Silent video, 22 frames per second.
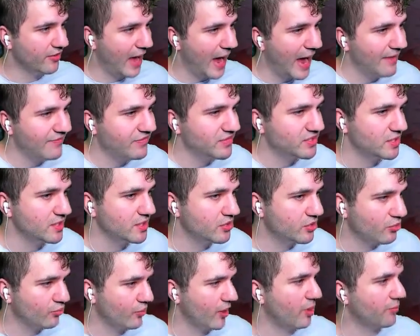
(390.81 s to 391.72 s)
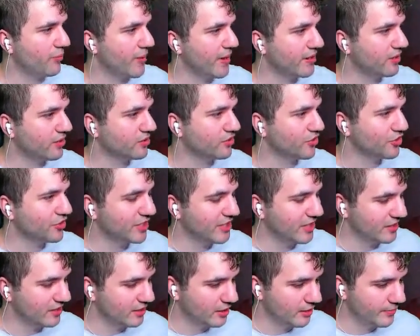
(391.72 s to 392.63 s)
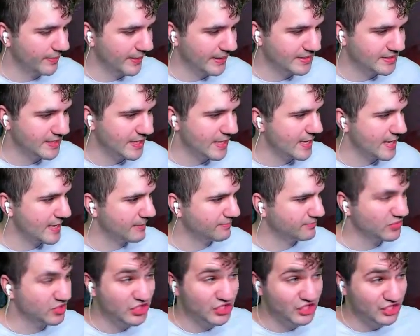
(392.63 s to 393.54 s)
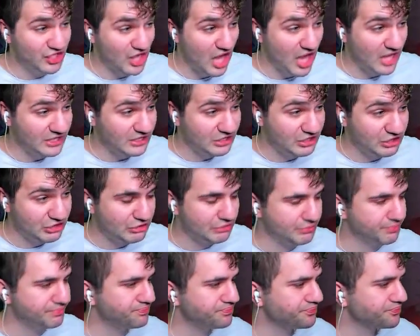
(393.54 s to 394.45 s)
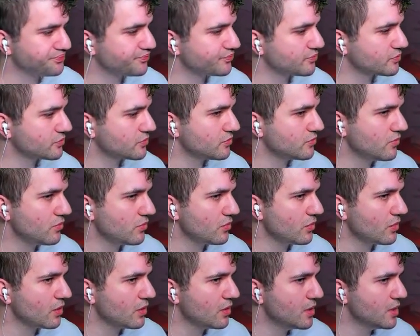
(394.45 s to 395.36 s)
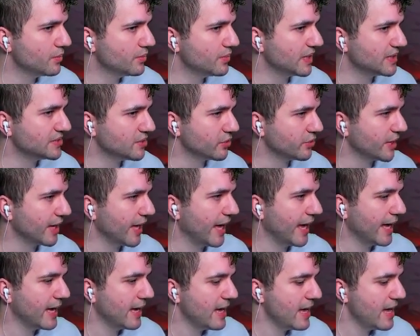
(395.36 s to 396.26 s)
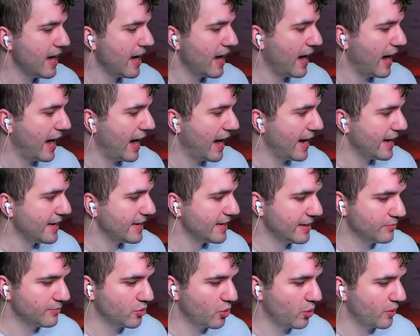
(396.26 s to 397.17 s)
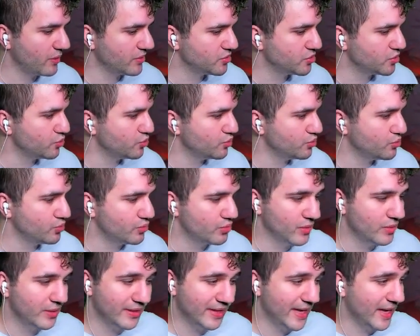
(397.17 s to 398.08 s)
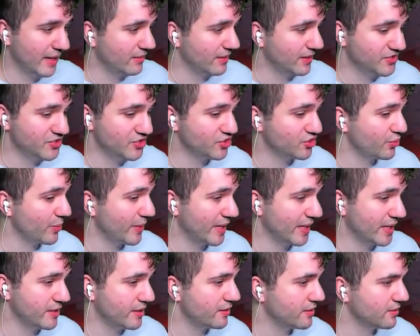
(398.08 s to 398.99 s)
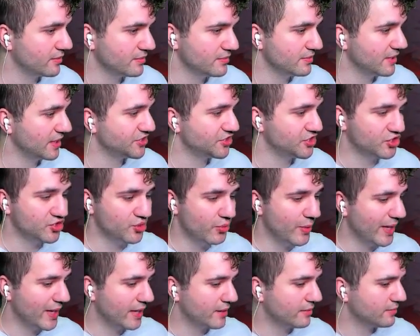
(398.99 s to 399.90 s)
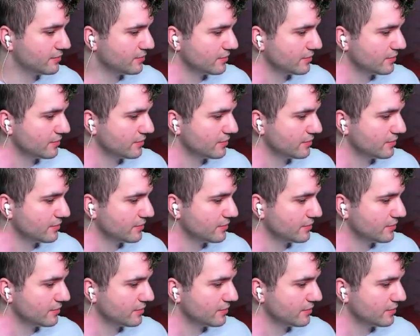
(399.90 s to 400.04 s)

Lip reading: Obviously, the Realm Breaker looking a little bit sus. That's okay. I am going to, yeah, let's just swing in here. Let's just swing in.